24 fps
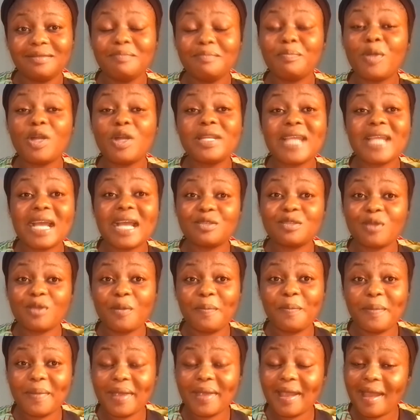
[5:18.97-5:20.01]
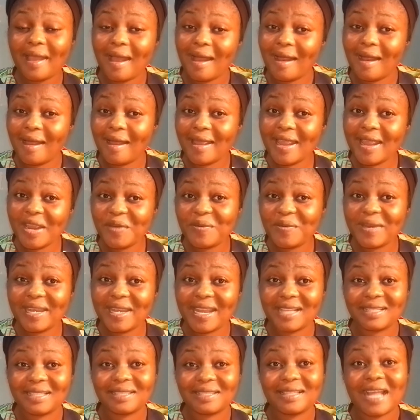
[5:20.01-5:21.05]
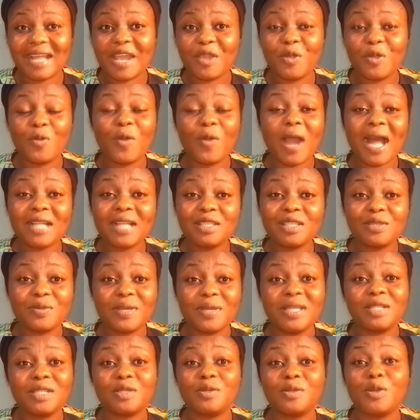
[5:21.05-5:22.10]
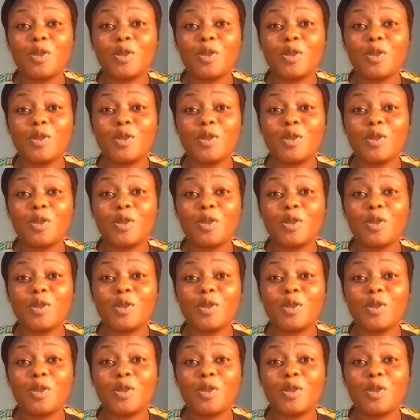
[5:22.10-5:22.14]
But there are some ingredients that you add to it,